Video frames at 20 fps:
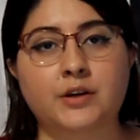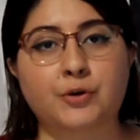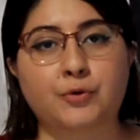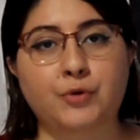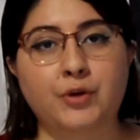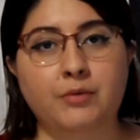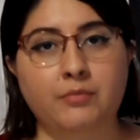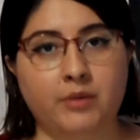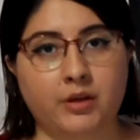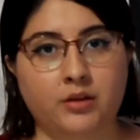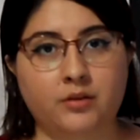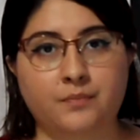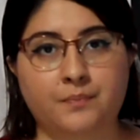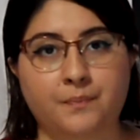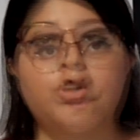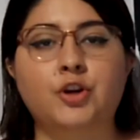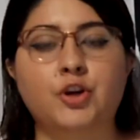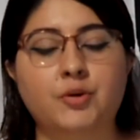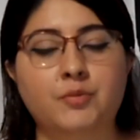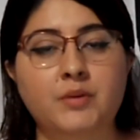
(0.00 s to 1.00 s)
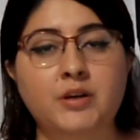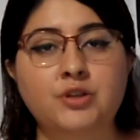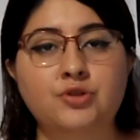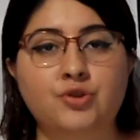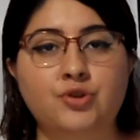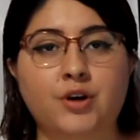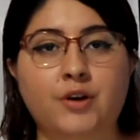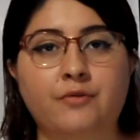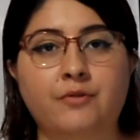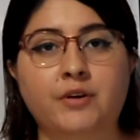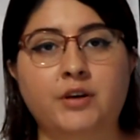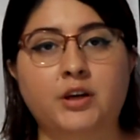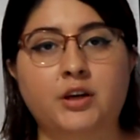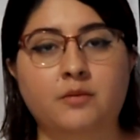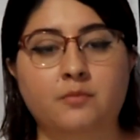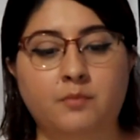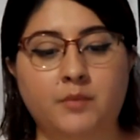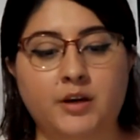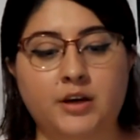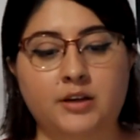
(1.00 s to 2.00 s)
women. Human trafficking
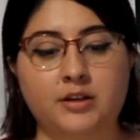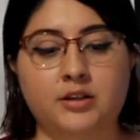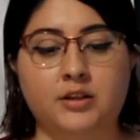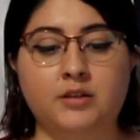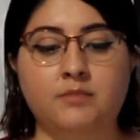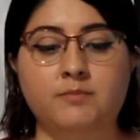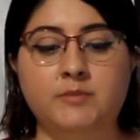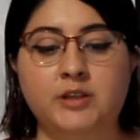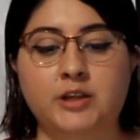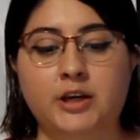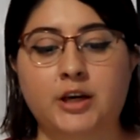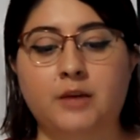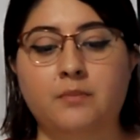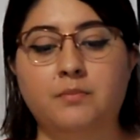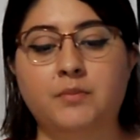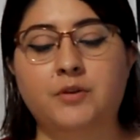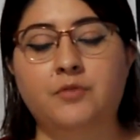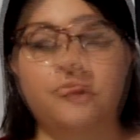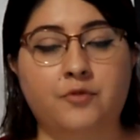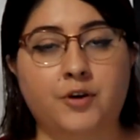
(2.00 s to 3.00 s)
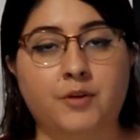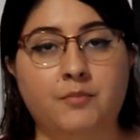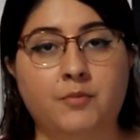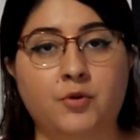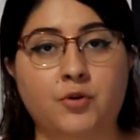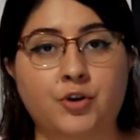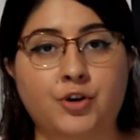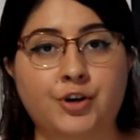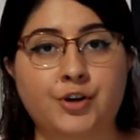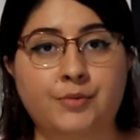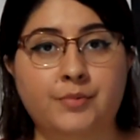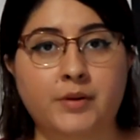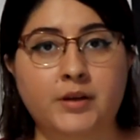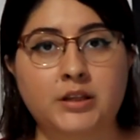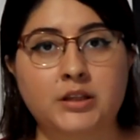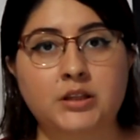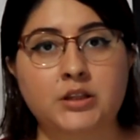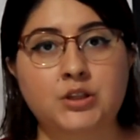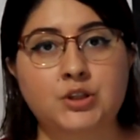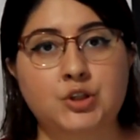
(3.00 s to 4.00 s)
victims can be from urban,
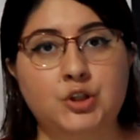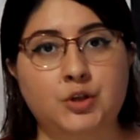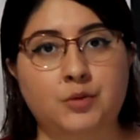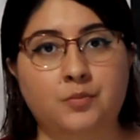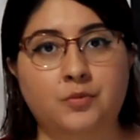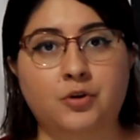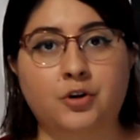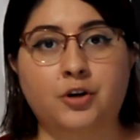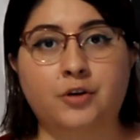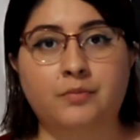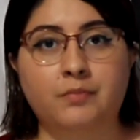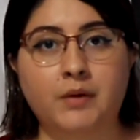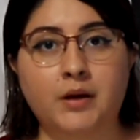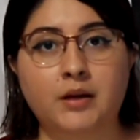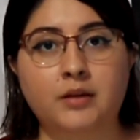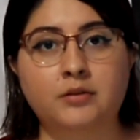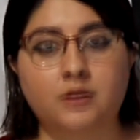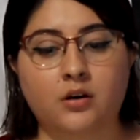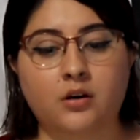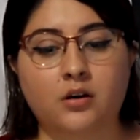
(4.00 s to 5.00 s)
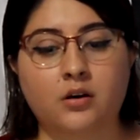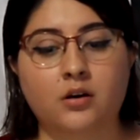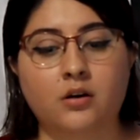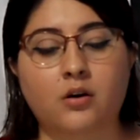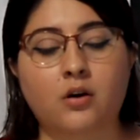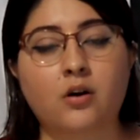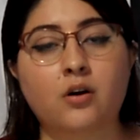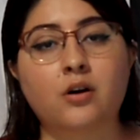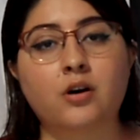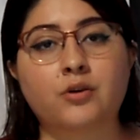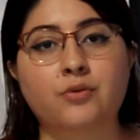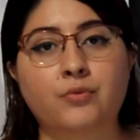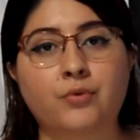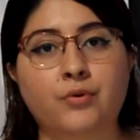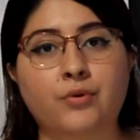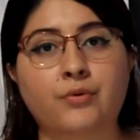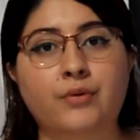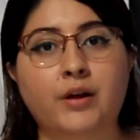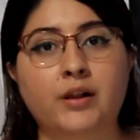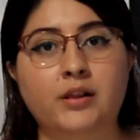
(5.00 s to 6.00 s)
suburban, or
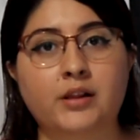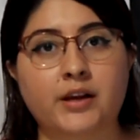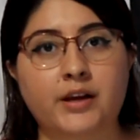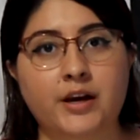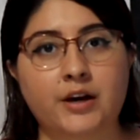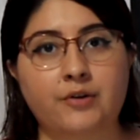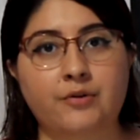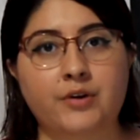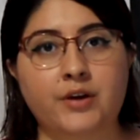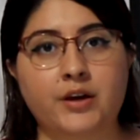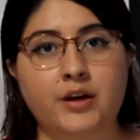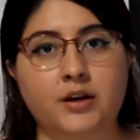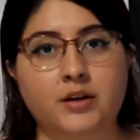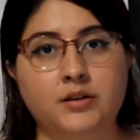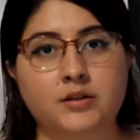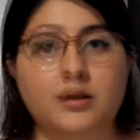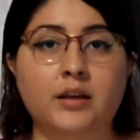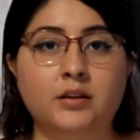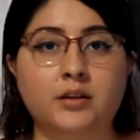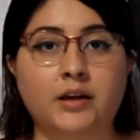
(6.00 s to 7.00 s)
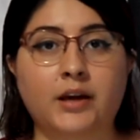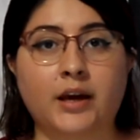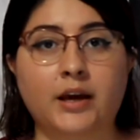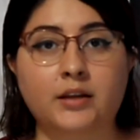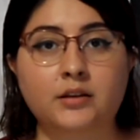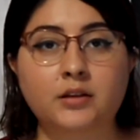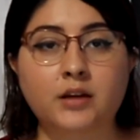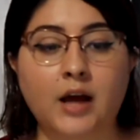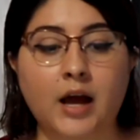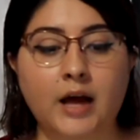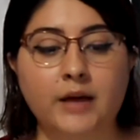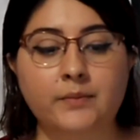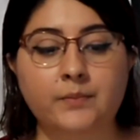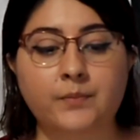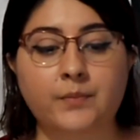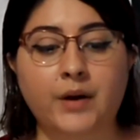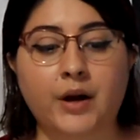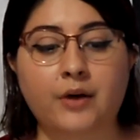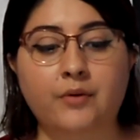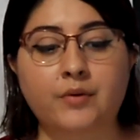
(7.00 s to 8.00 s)
rural areas, and can have
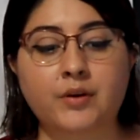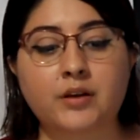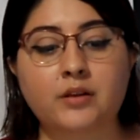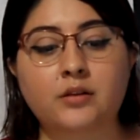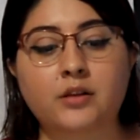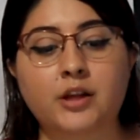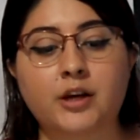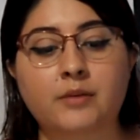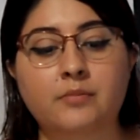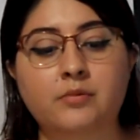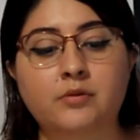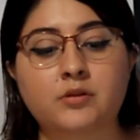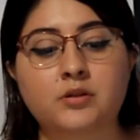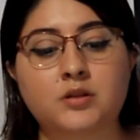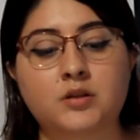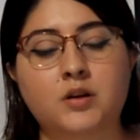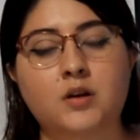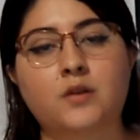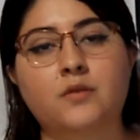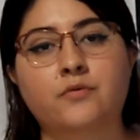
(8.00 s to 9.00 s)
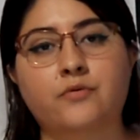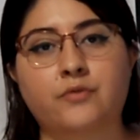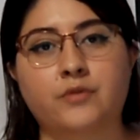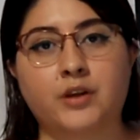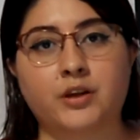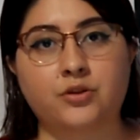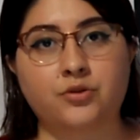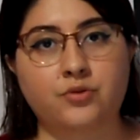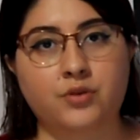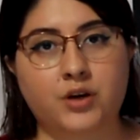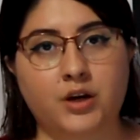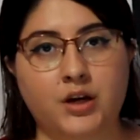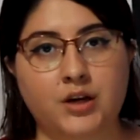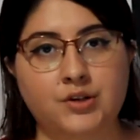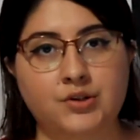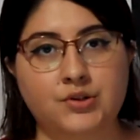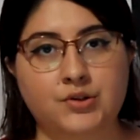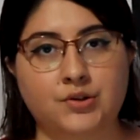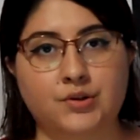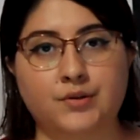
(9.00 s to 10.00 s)
varying levels of
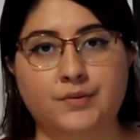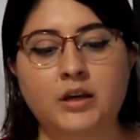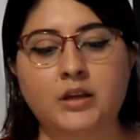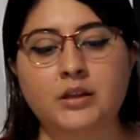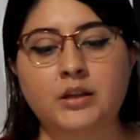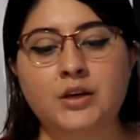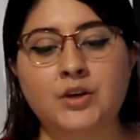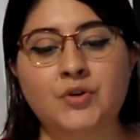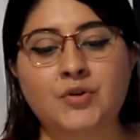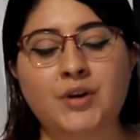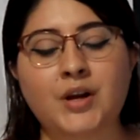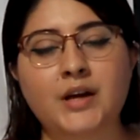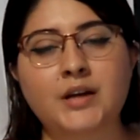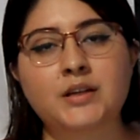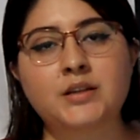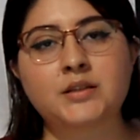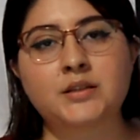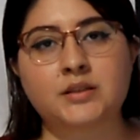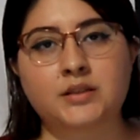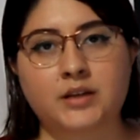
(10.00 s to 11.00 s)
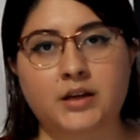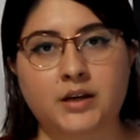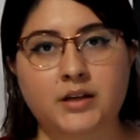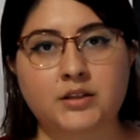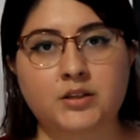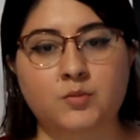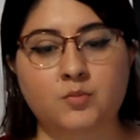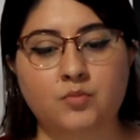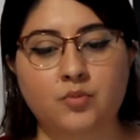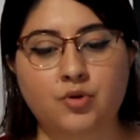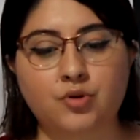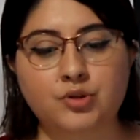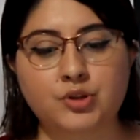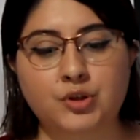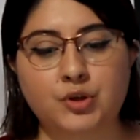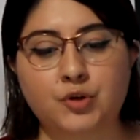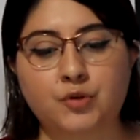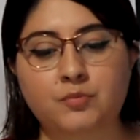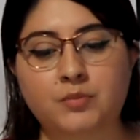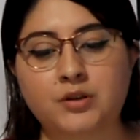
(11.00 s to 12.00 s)
education. In the United States, most
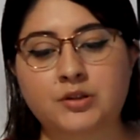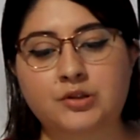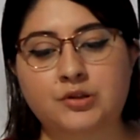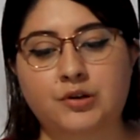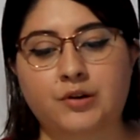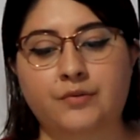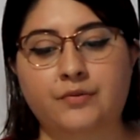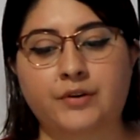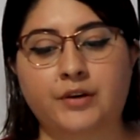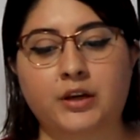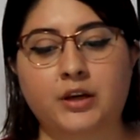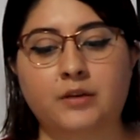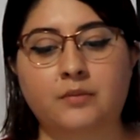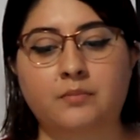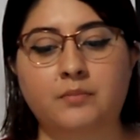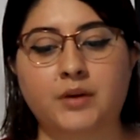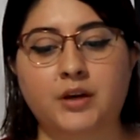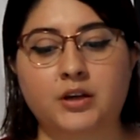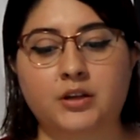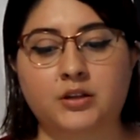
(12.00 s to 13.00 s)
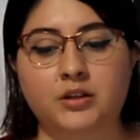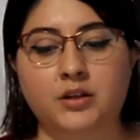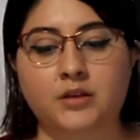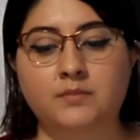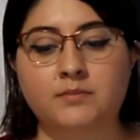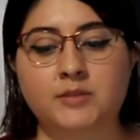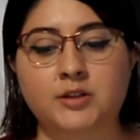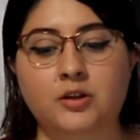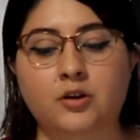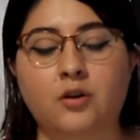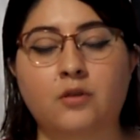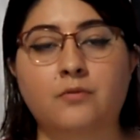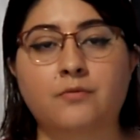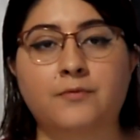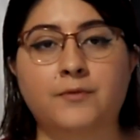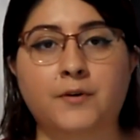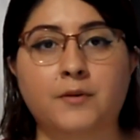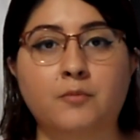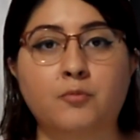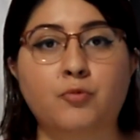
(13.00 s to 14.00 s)
human trafficking victims come
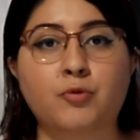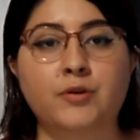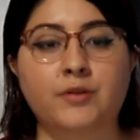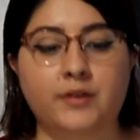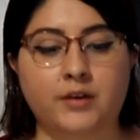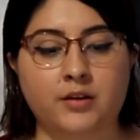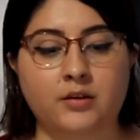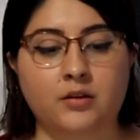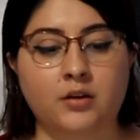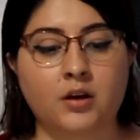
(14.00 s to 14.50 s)
from within